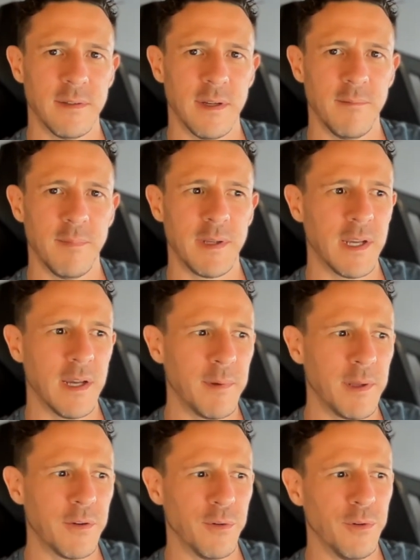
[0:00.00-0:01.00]
and
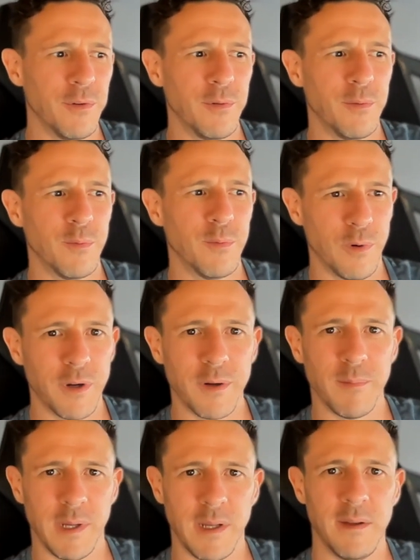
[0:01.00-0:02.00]
becoming who you want to
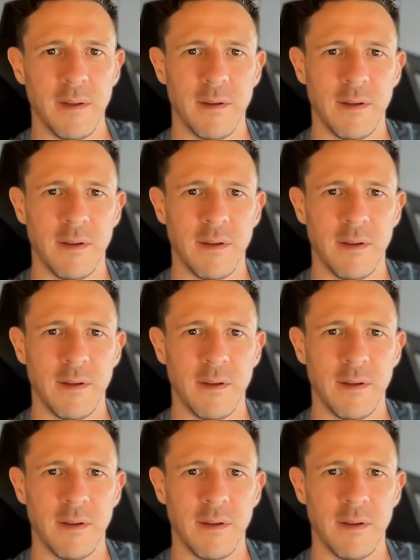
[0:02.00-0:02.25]
be,